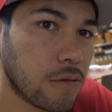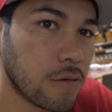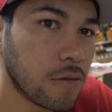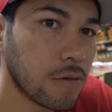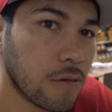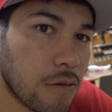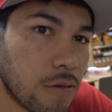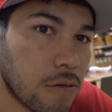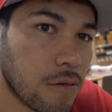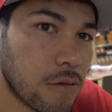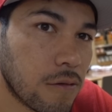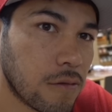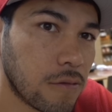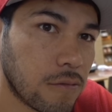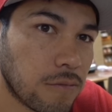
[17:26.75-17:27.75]
Do you know what
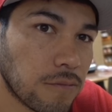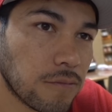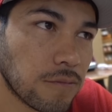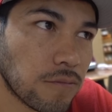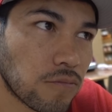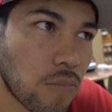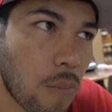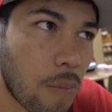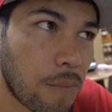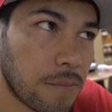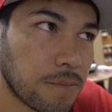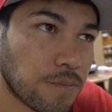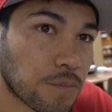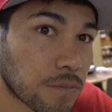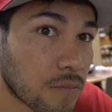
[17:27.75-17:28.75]
store we're gonna go to next?
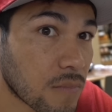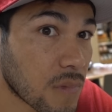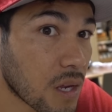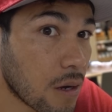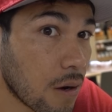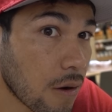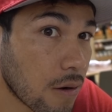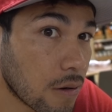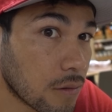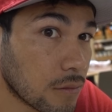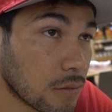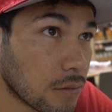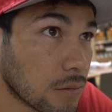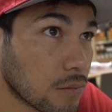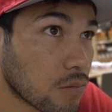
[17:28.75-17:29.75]
It's your turn.
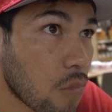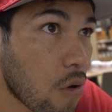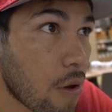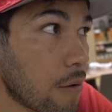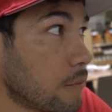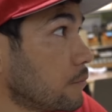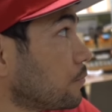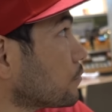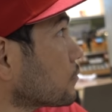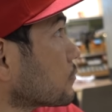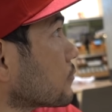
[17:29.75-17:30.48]
You get a pick.